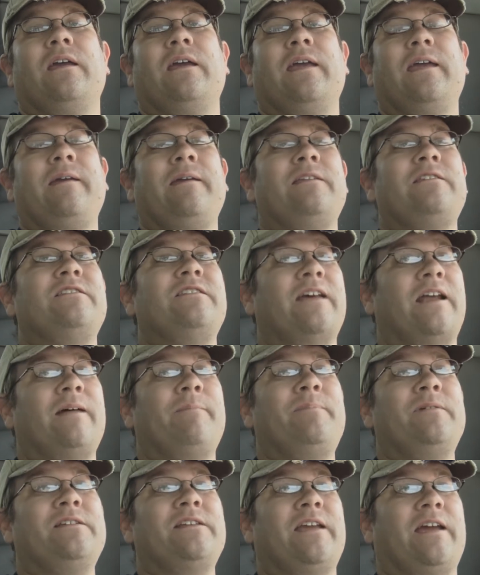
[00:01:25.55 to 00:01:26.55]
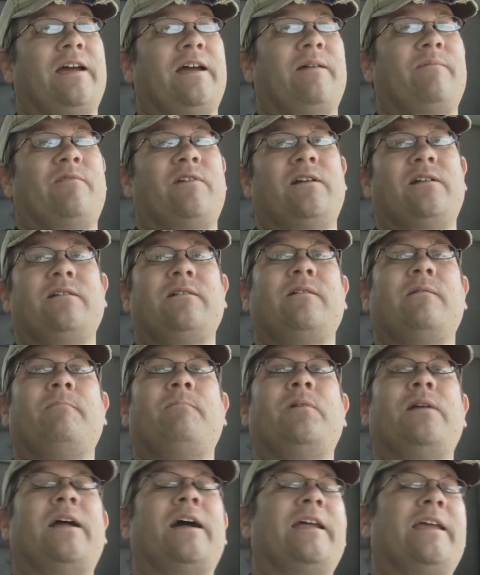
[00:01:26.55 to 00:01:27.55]
he set up his camera
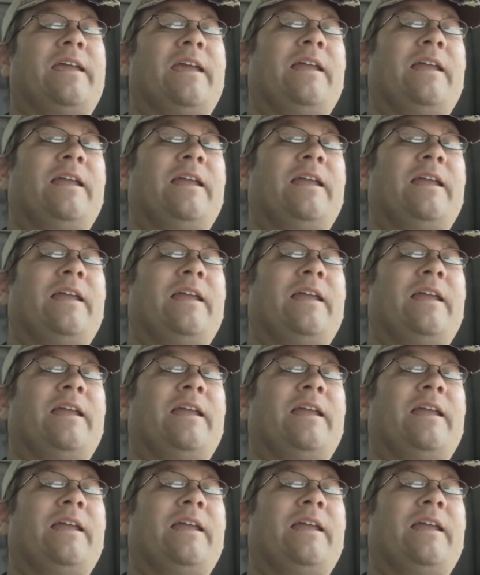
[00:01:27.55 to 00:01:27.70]
put out a